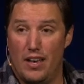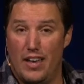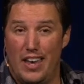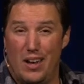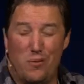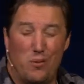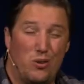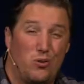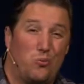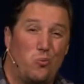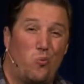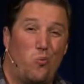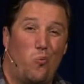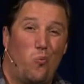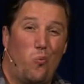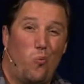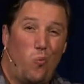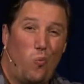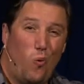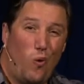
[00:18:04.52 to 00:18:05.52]
It was
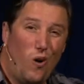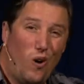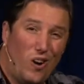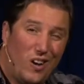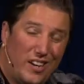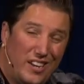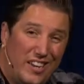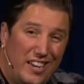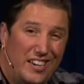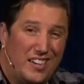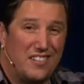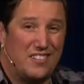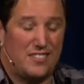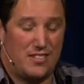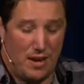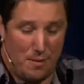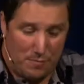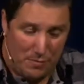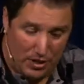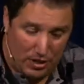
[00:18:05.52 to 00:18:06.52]
working to
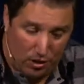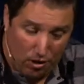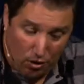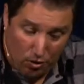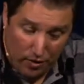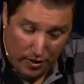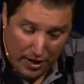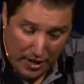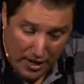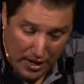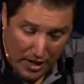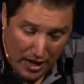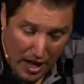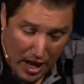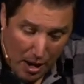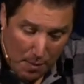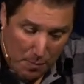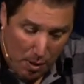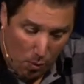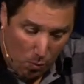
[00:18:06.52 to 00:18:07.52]
some degree,
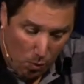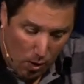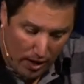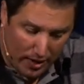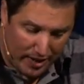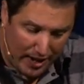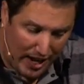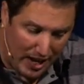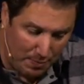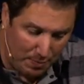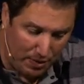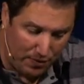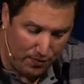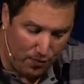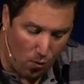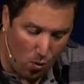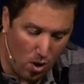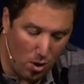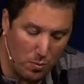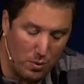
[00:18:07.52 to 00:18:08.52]
but what came
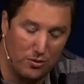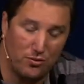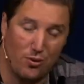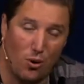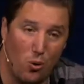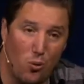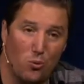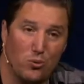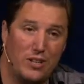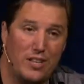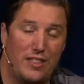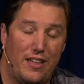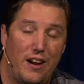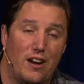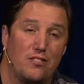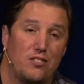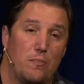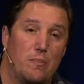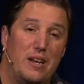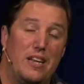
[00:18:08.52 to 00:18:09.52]
before was only there
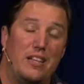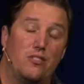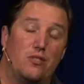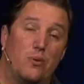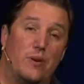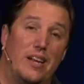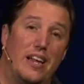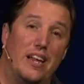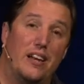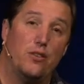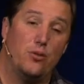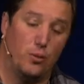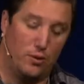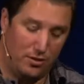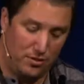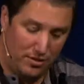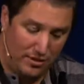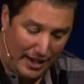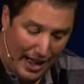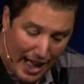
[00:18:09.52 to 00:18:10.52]
as a means to an end to
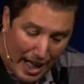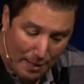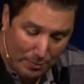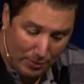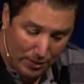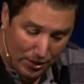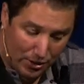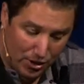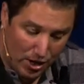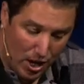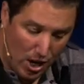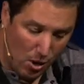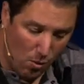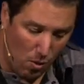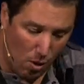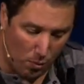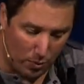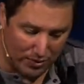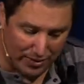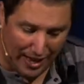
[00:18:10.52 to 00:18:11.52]
establish
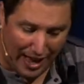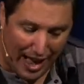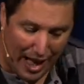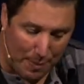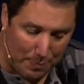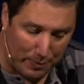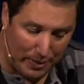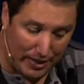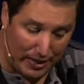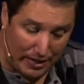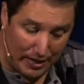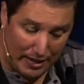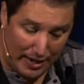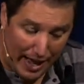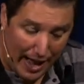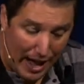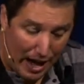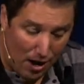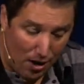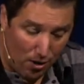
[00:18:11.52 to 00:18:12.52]
what was happening
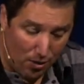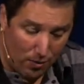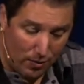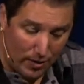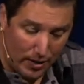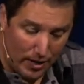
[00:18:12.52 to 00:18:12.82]
now.